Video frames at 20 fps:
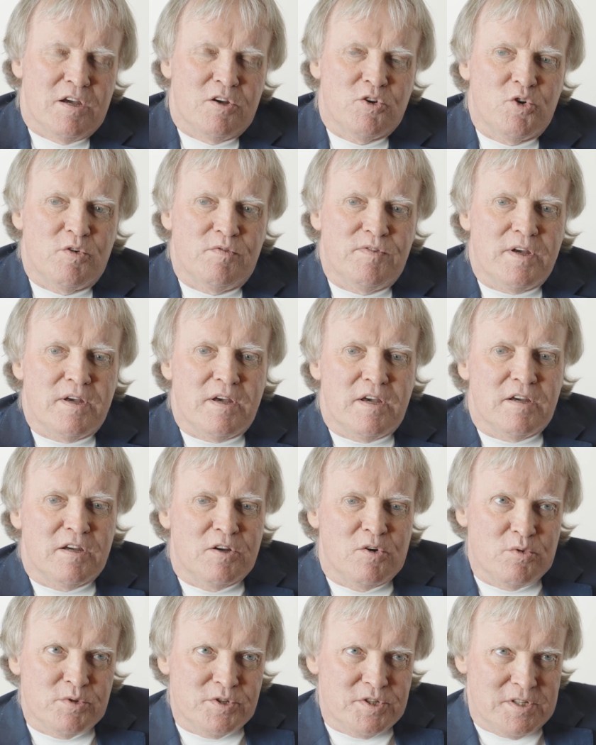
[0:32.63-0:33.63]
U V A
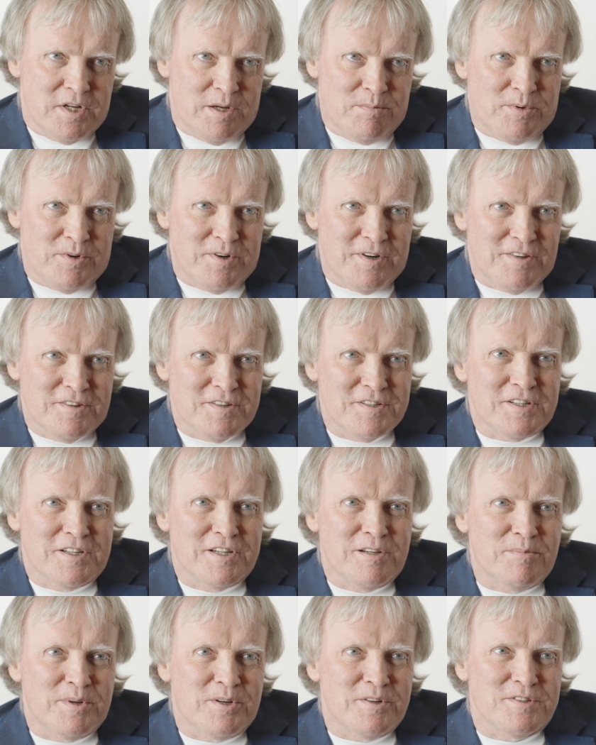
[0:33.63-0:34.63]
goes deeper into the
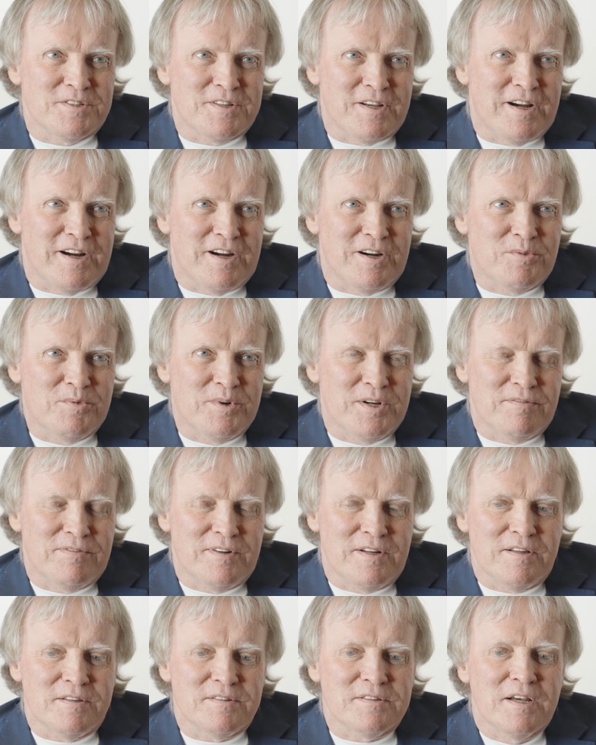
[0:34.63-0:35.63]
skin because it's a higher
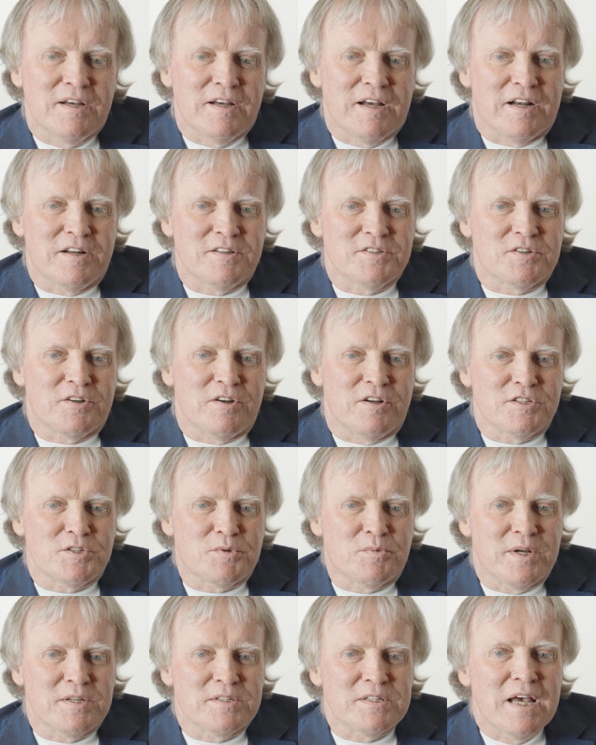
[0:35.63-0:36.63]
wavelength, and as a
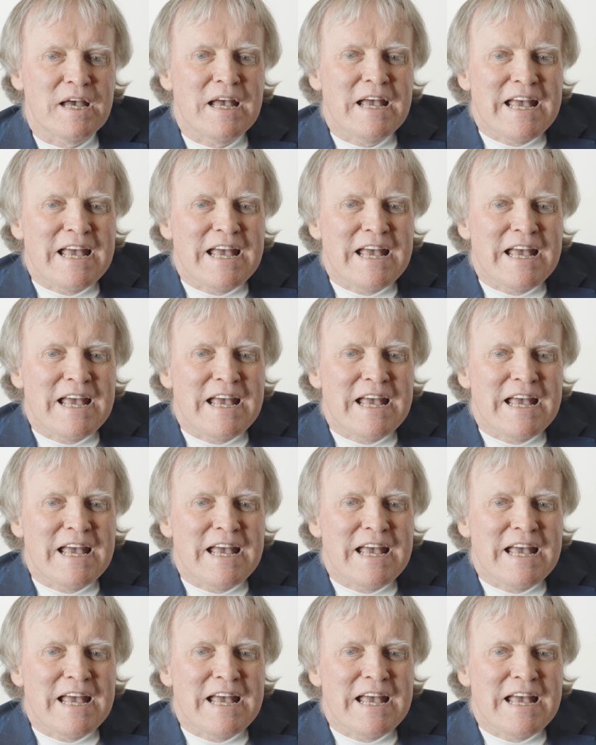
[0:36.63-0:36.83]
consequence,